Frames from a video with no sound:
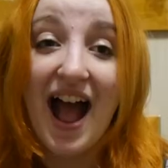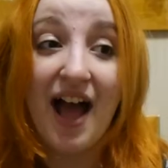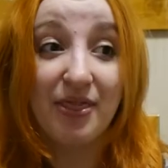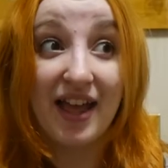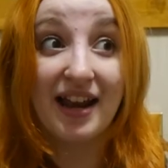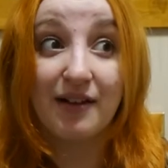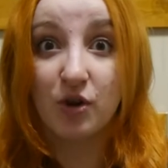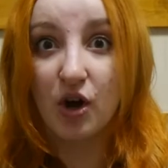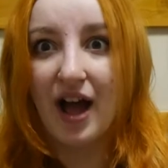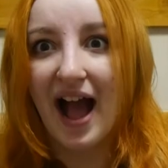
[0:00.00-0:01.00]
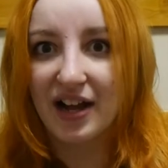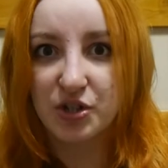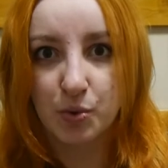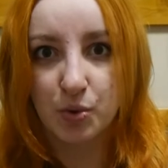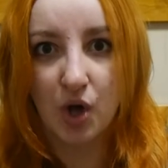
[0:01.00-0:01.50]
And then I've got her
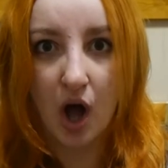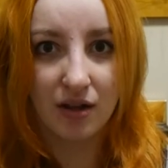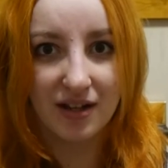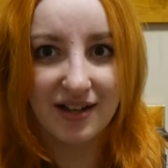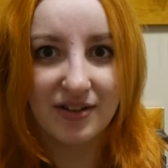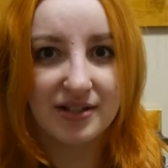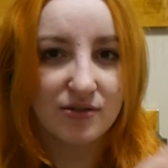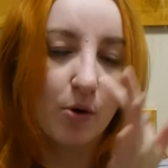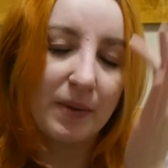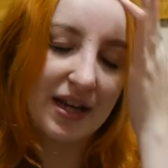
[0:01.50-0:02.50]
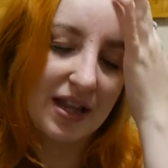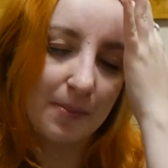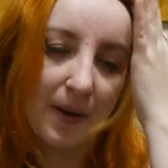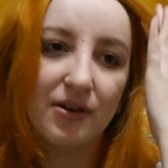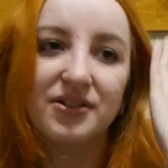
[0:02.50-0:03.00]
actual collar that's coming in
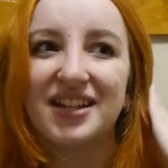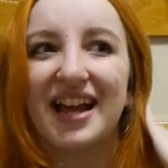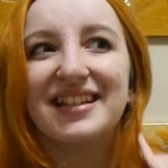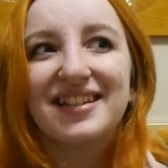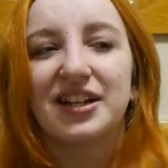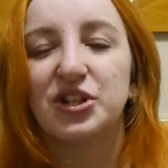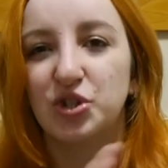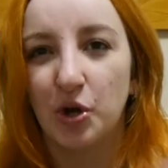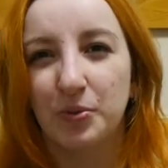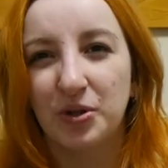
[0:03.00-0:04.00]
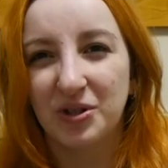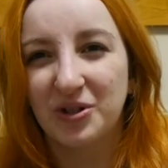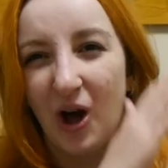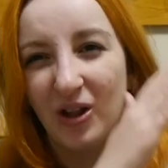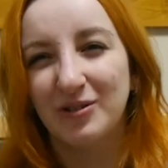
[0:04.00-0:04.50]
the post, and it's like a double
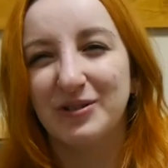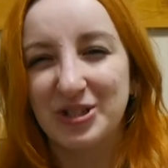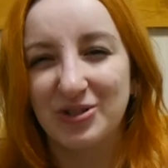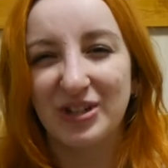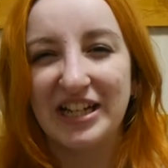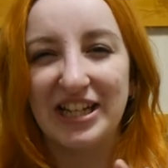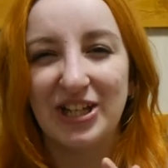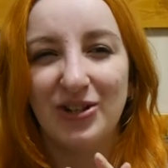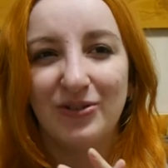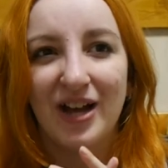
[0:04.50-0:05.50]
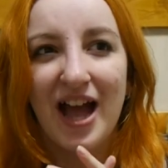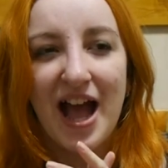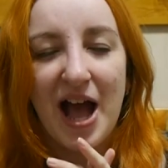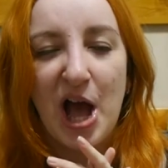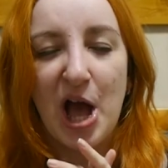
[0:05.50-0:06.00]
collar, which is really cute.
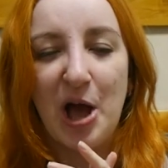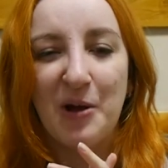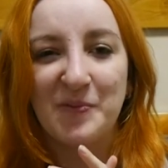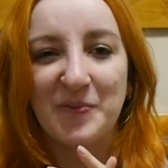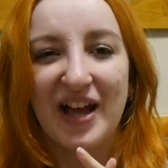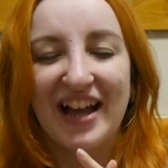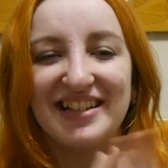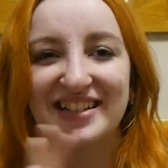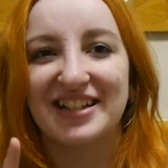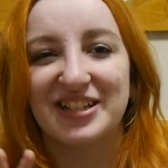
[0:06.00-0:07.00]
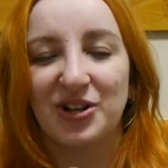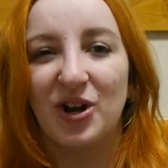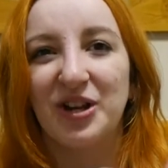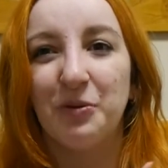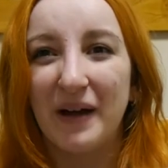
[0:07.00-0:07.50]
And it's actually
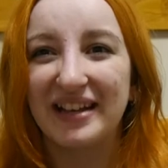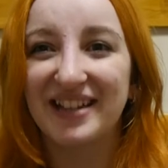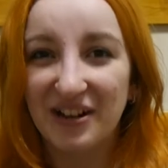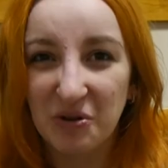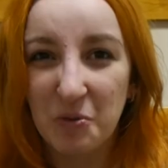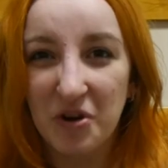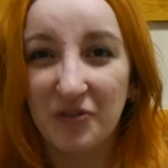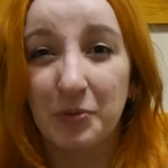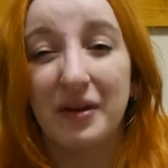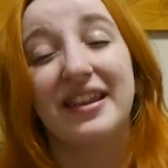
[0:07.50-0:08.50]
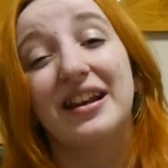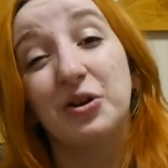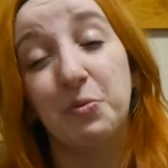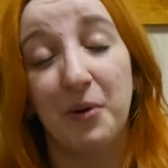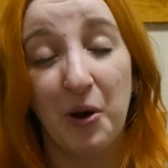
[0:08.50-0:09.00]
got a little bandana on one of them and then a
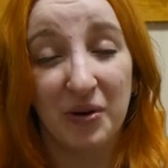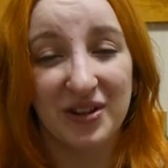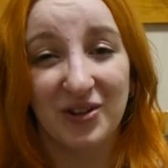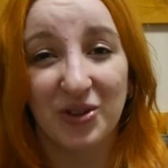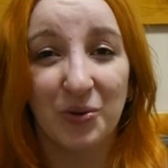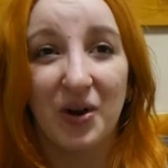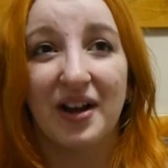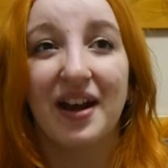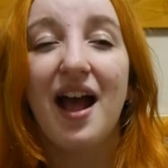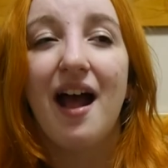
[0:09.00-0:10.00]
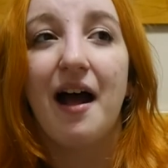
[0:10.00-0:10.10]
little bow on the other one.